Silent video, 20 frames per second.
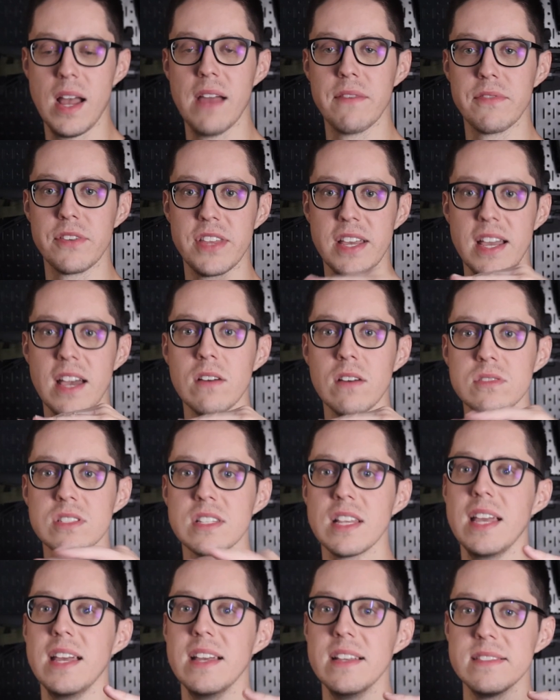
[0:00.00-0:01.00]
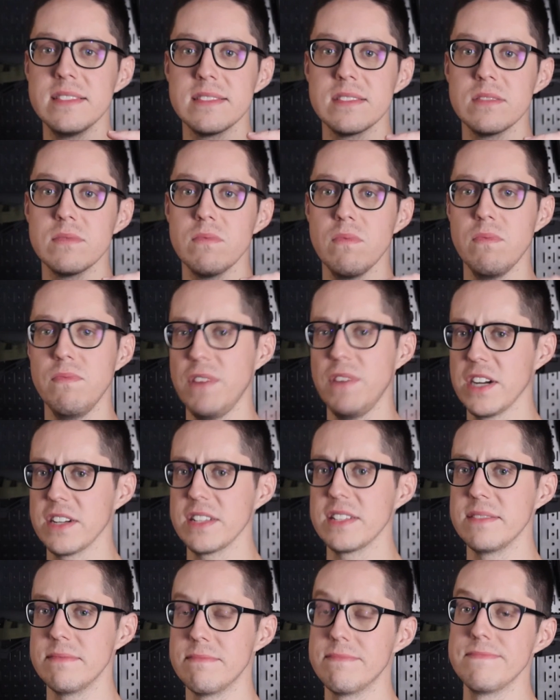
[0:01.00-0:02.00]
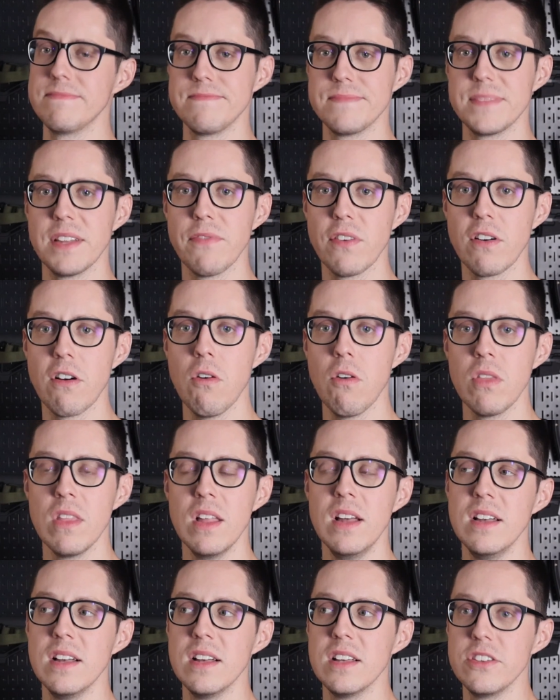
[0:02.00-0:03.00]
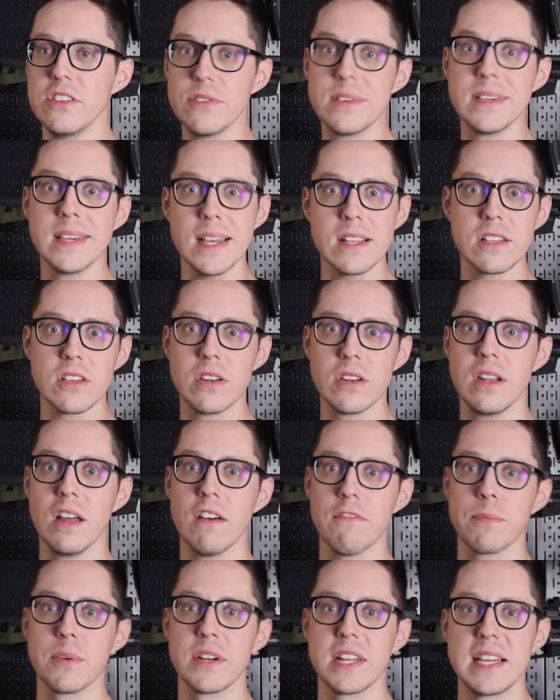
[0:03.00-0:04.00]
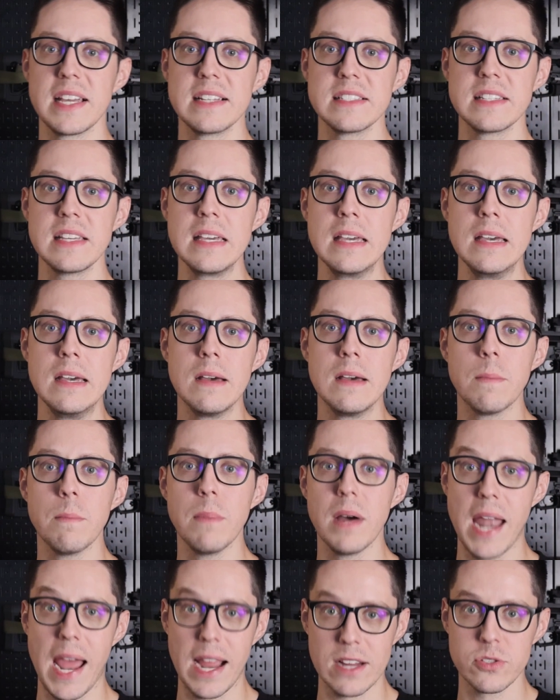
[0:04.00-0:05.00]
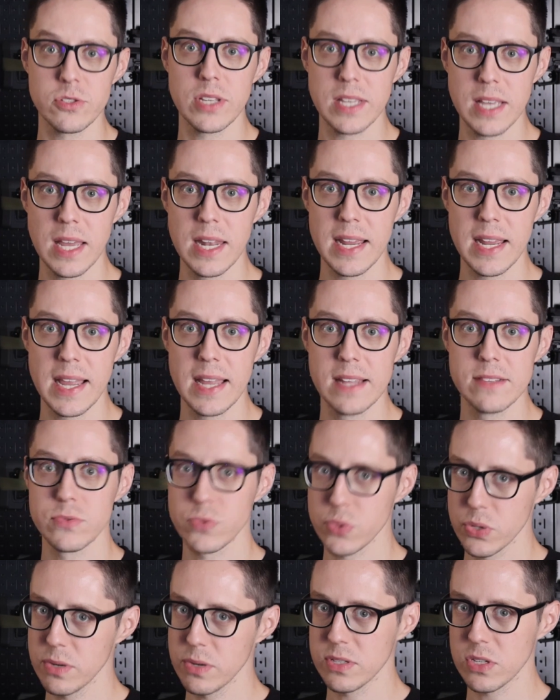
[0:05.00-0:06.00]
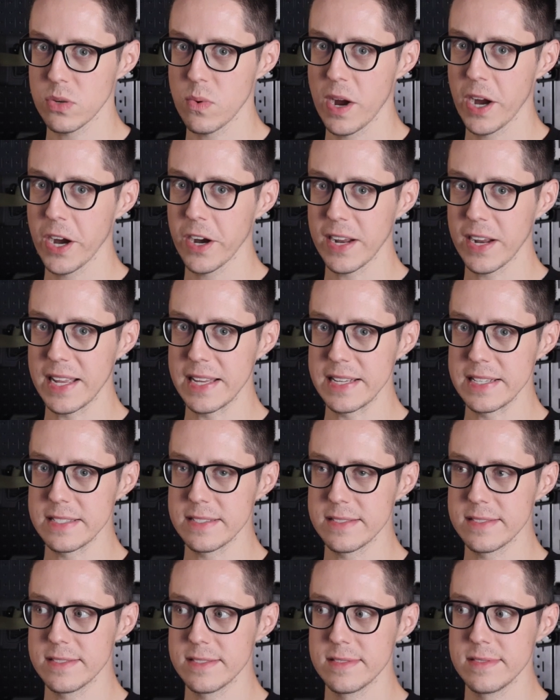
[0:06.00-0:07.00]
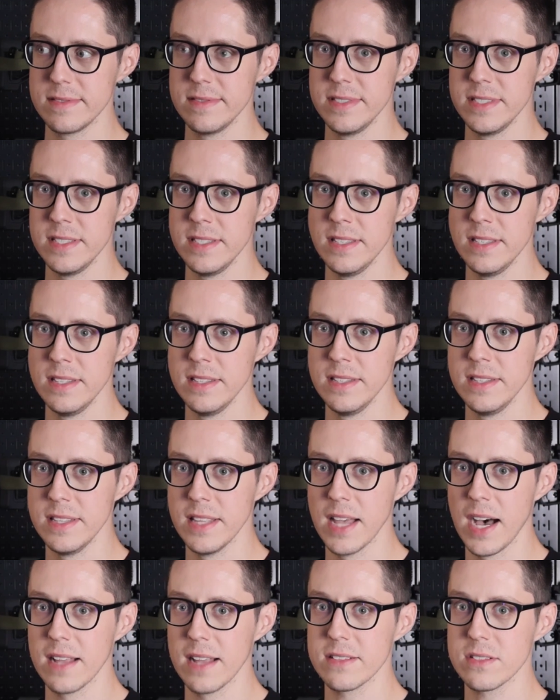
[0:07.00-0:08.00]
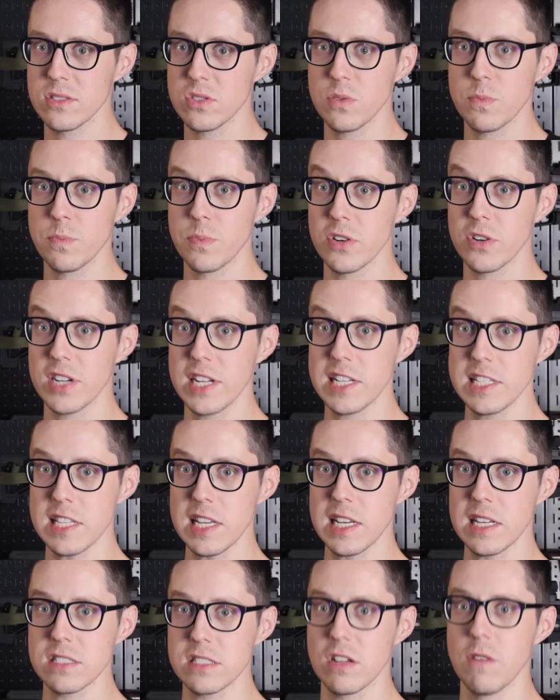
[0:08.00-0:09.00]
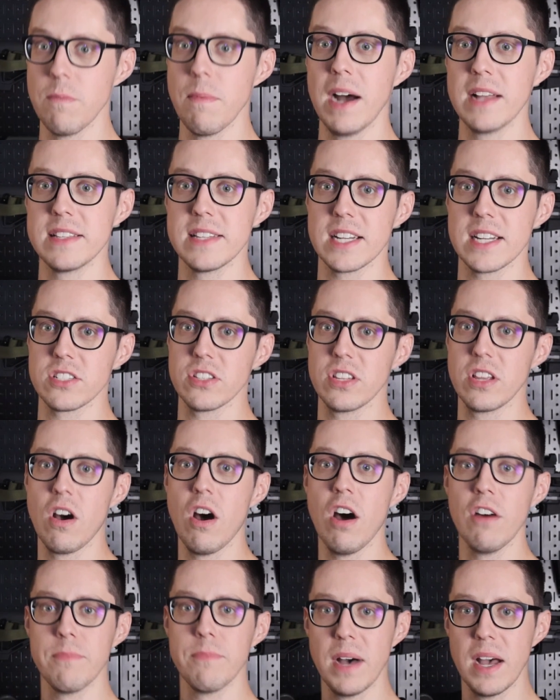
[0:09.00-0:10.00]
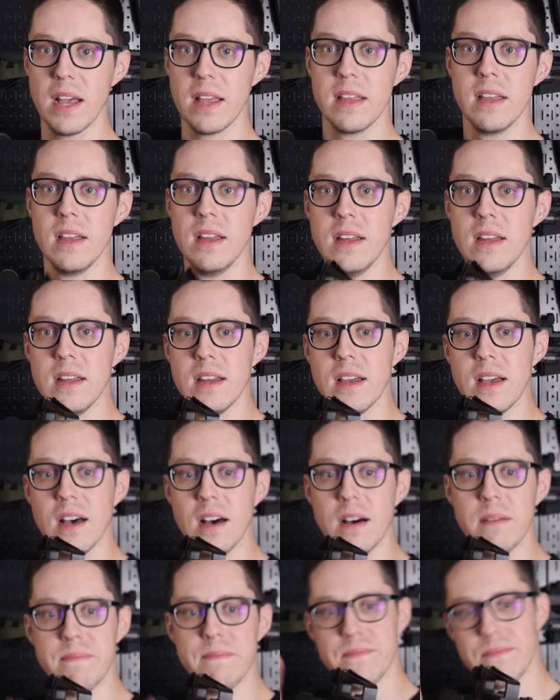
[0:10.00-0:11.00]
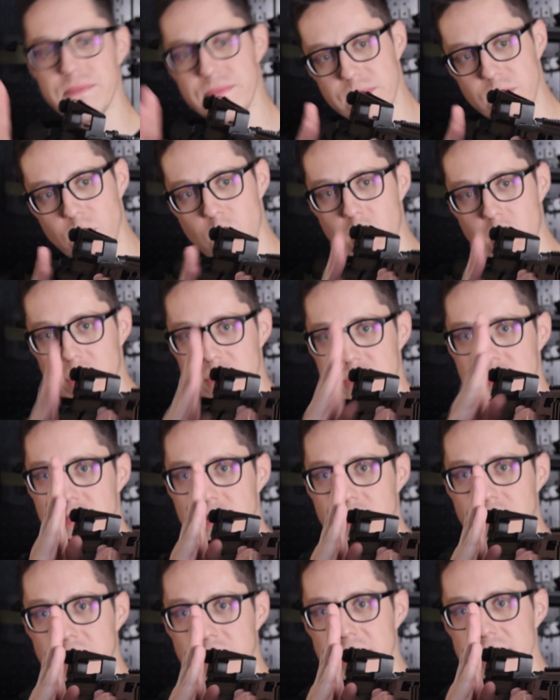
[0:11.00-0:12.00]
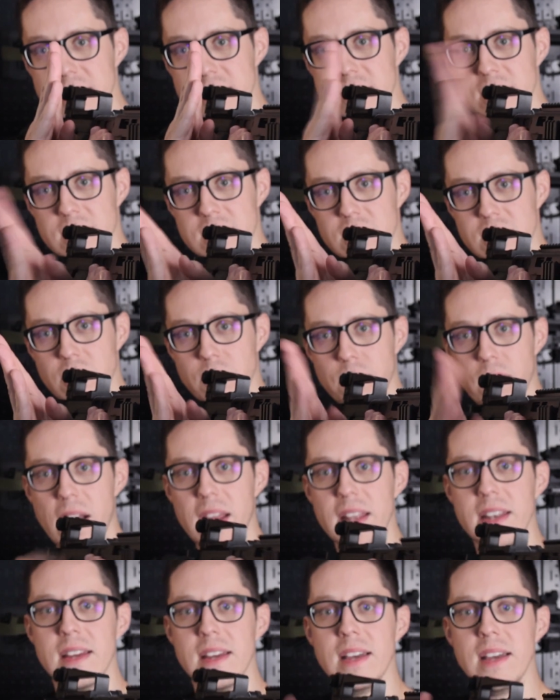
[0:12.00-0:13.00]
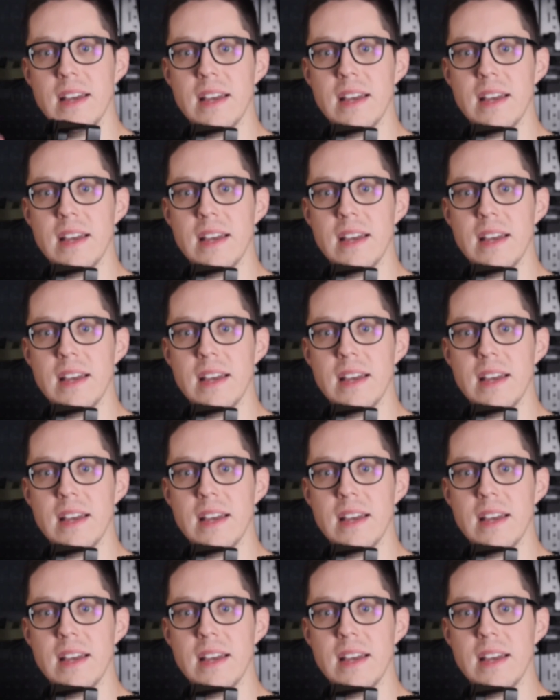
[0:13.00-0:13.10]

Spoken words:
everything else is very difficult. You can get good enough pretty easy, but actually getting it true and square is not super easy. So mine's actually off by 1 or 2 degrees to the right.